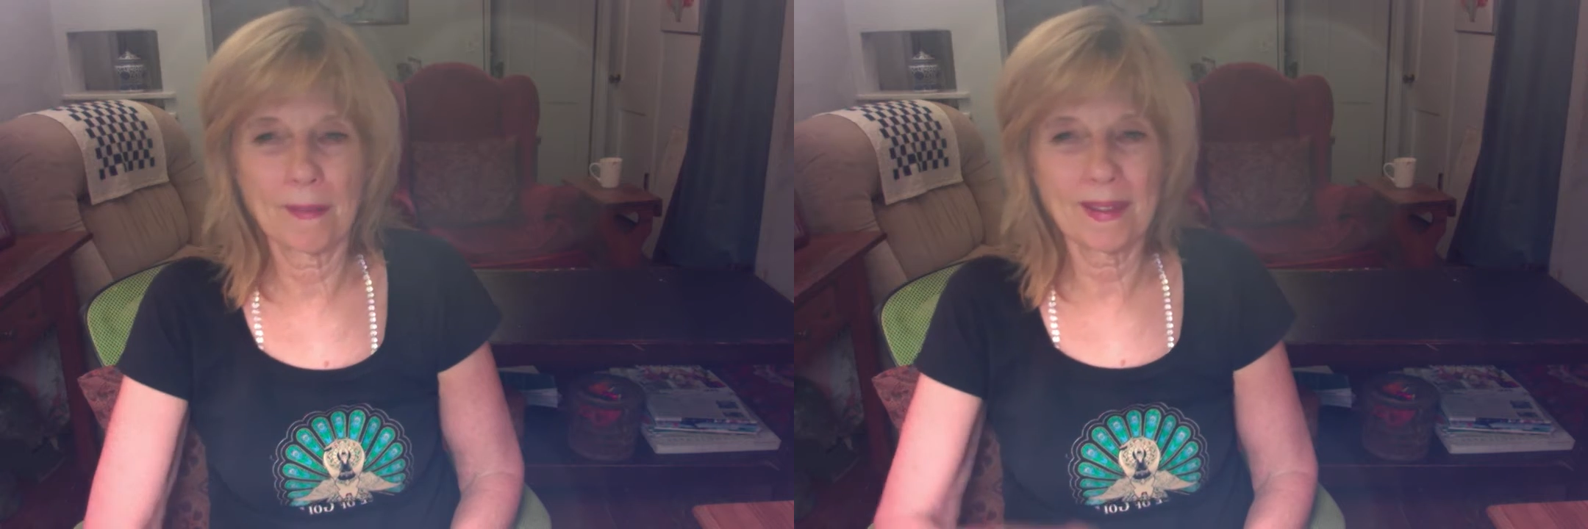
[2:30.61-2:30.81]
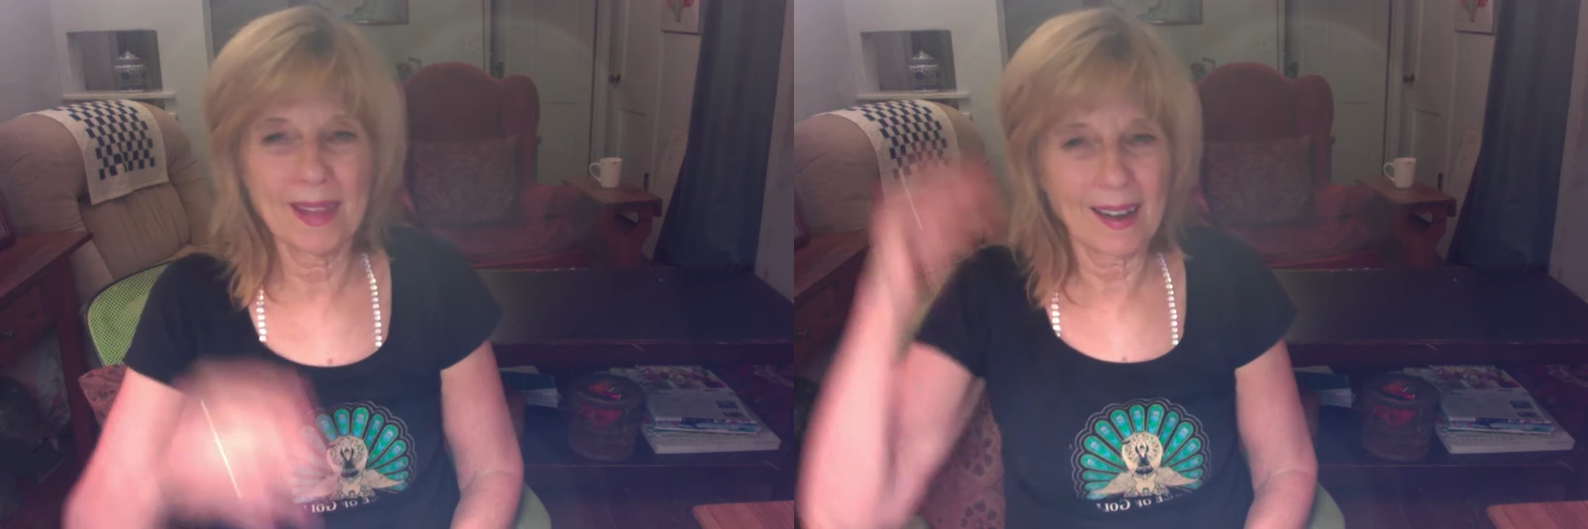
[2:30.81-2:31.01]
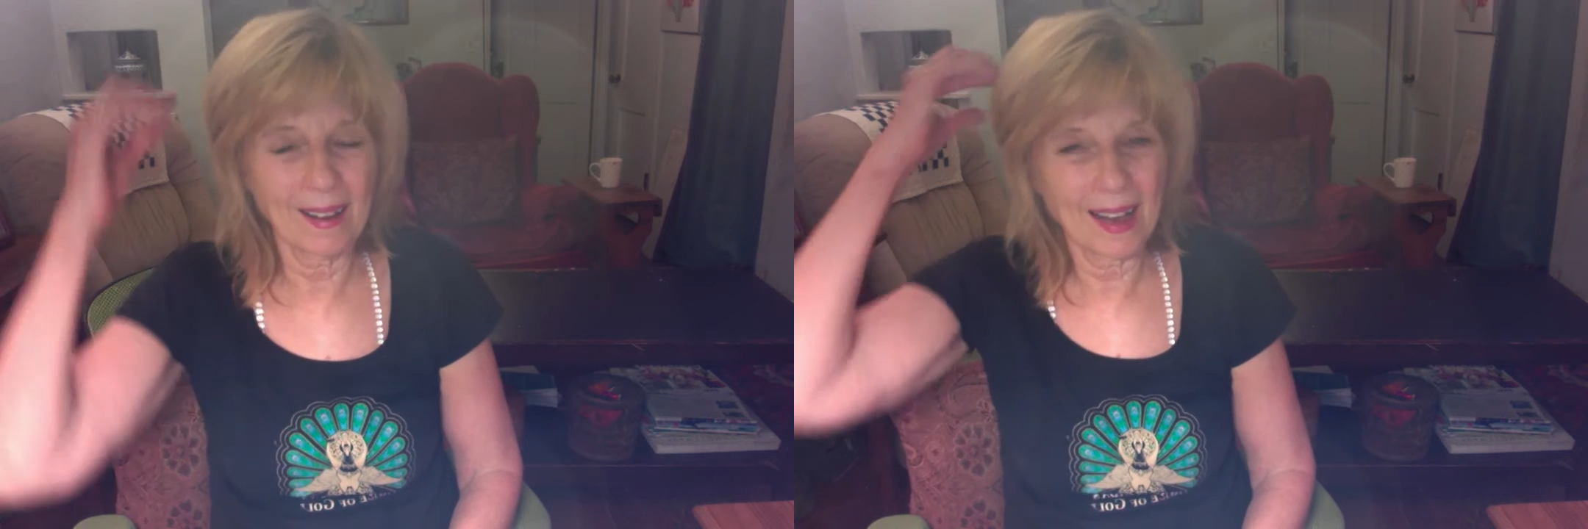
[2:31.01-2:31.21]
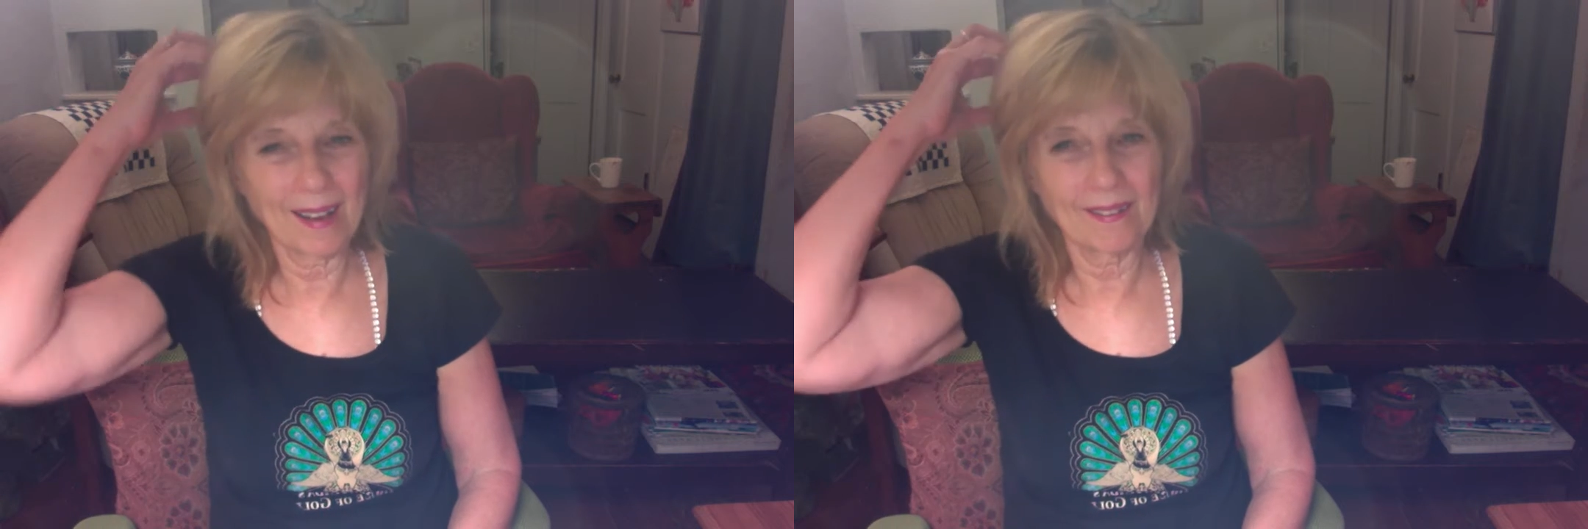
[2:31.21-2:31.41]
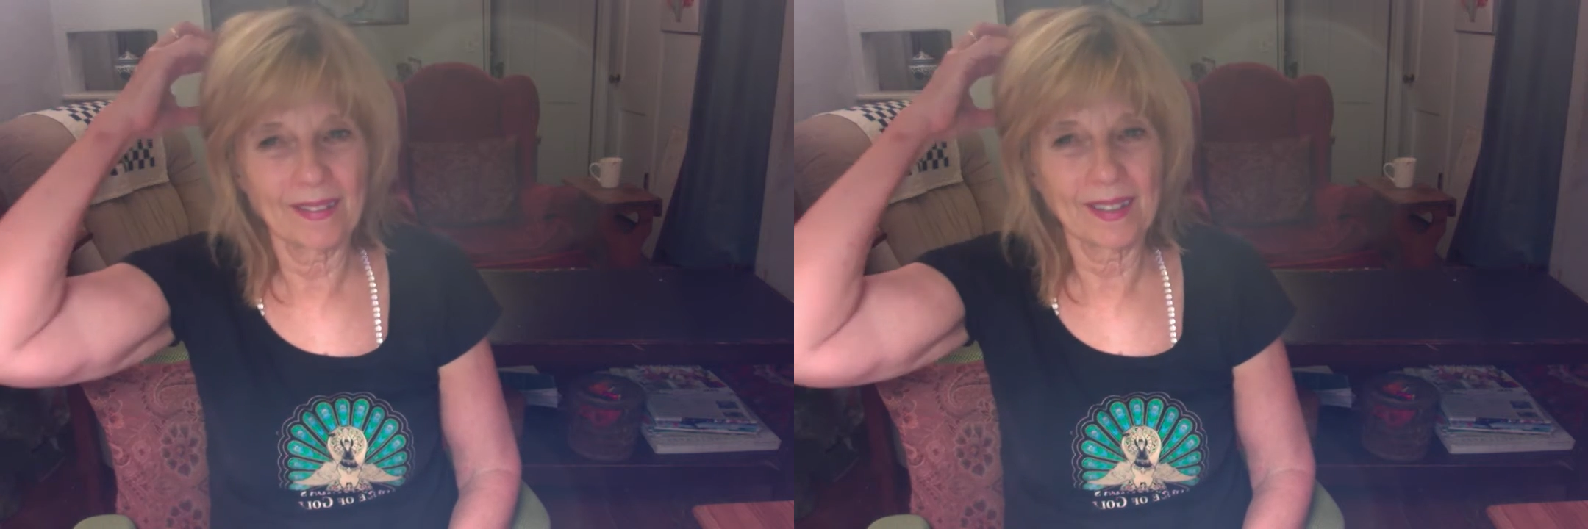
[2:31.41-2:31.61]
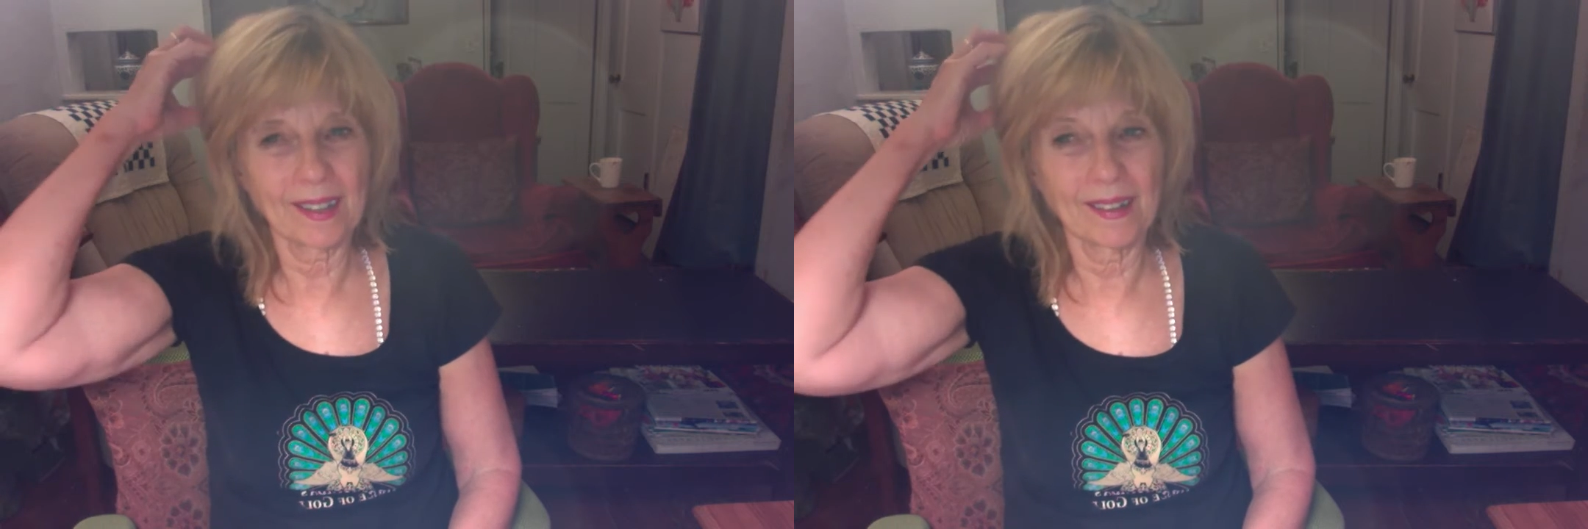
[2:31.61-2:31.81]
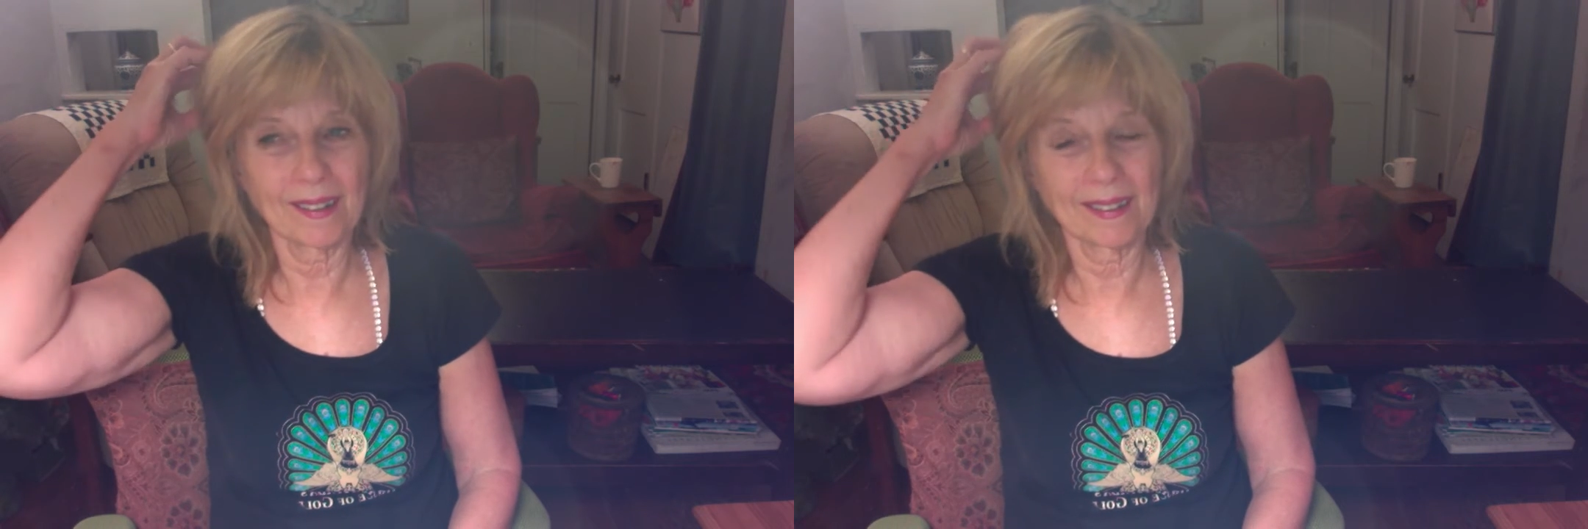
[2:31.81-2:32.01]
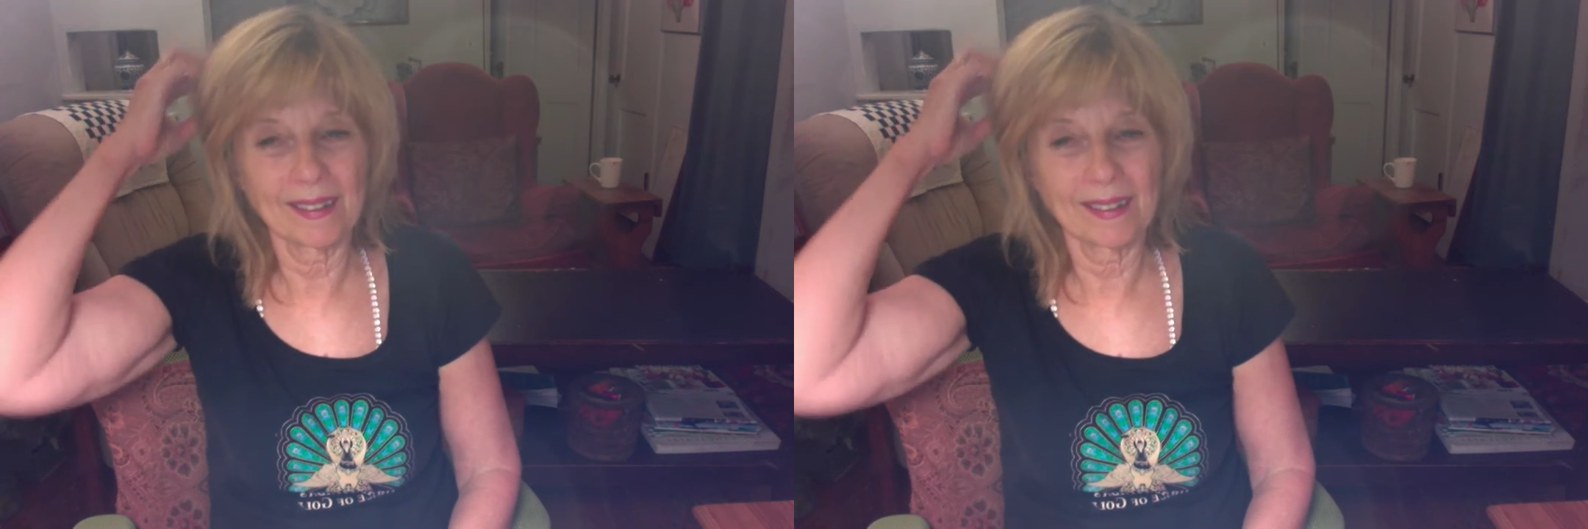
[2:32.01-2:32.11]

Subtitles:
And then I'll have, you know,